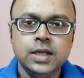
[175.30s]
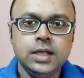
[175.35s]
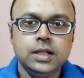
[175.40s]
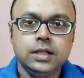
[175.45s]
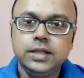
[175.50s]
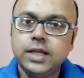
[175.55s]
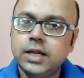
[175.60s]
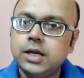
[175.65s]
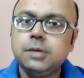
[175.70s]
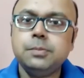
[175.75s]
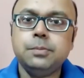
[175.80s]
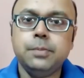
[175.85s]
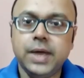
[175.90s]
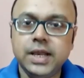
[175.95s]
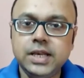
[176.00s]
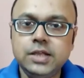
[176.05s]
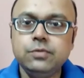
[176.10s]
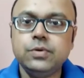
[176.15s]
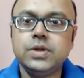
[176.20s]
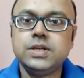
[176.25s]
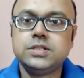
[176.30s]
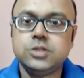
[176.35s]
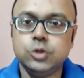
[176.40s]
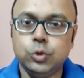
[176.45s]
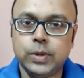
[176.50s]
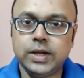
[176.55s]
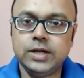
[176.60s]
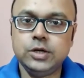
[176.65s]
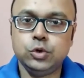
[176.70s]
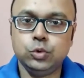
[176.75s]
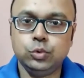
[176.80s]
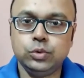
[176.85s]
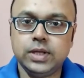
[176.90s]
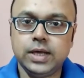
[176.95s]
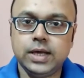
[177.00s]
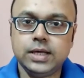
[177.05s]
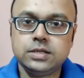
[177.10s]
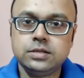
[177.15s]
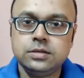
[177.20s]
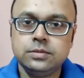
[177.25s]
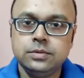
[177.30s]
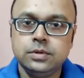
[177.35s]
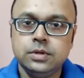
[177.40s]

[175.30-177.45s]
There are many ways you can do that.